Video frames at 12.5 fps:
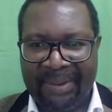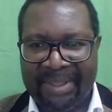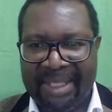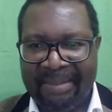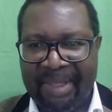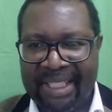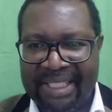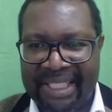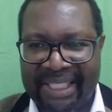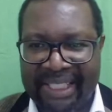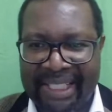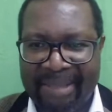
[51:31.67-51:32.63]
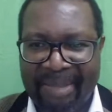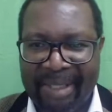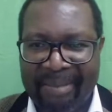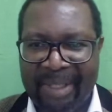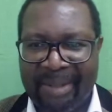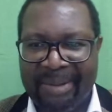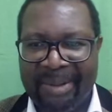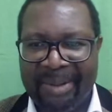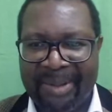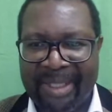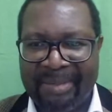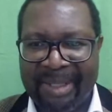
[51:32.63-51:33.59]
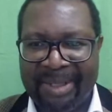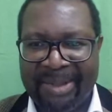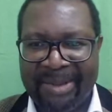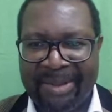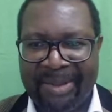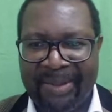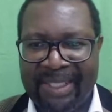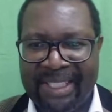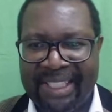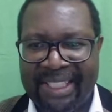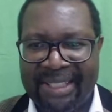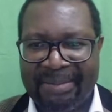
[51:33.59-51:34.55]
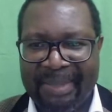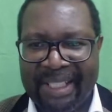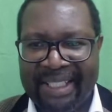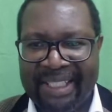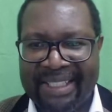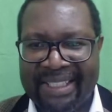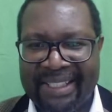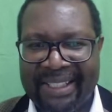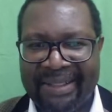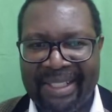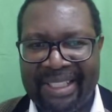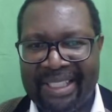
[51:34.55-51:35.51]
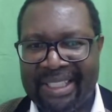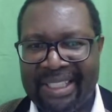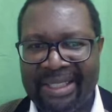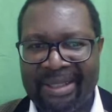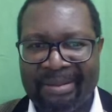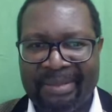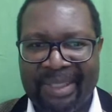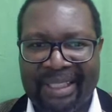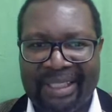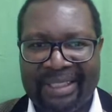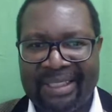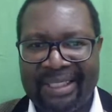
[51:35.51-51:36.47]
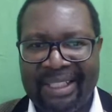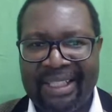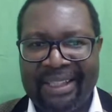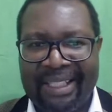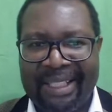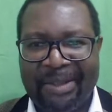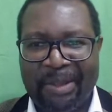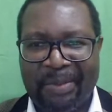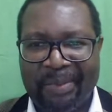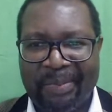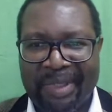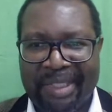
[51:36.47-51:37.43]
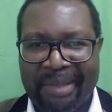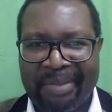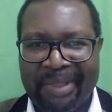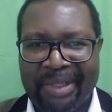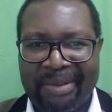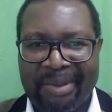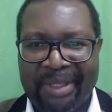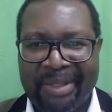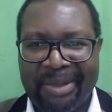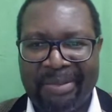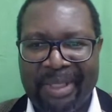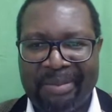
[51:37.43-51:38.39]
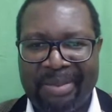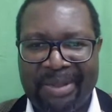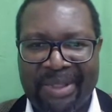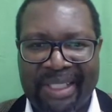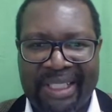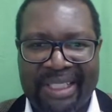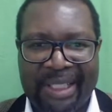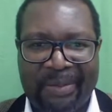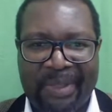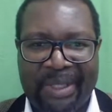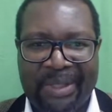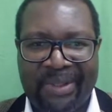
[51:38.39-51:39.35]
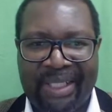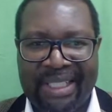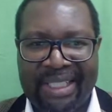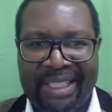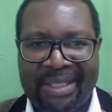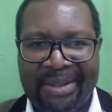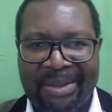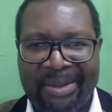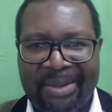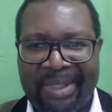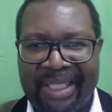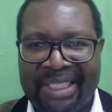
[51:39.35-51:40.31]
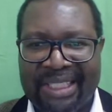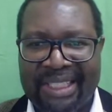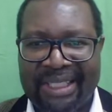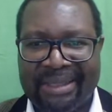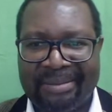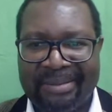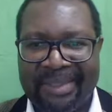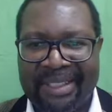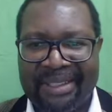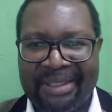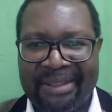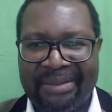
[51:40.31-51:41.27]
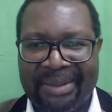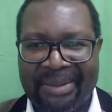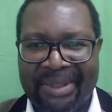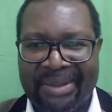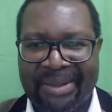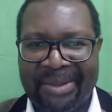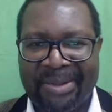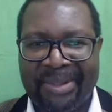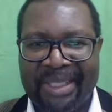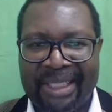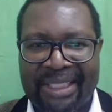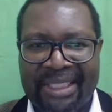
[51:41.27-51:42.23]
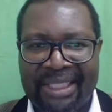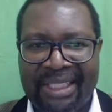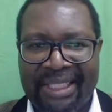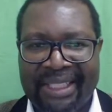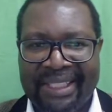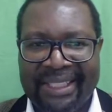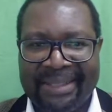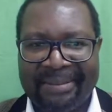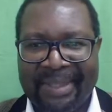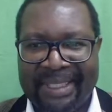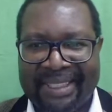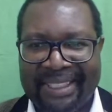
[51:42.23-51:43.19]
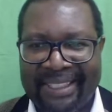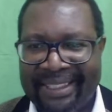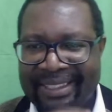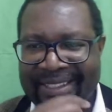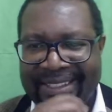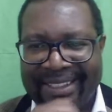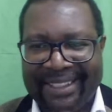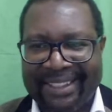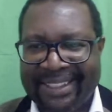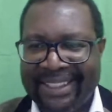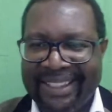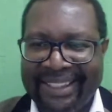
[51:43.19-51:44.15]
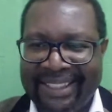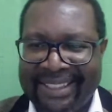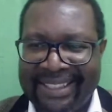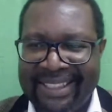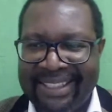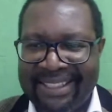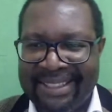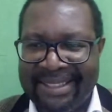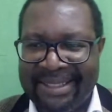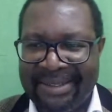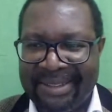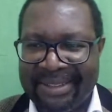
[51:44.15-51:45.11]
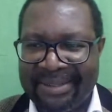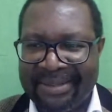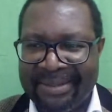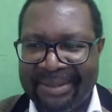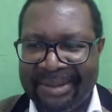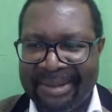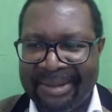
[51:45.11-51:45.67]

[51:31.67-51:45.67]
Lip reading: Well, someone is saying, can I bring my own lawyer, Maduku, to litigate my case in the United Kingdom? That should be possible. You should be able to get a special license to do that if you want to do that. But that's an interesting one.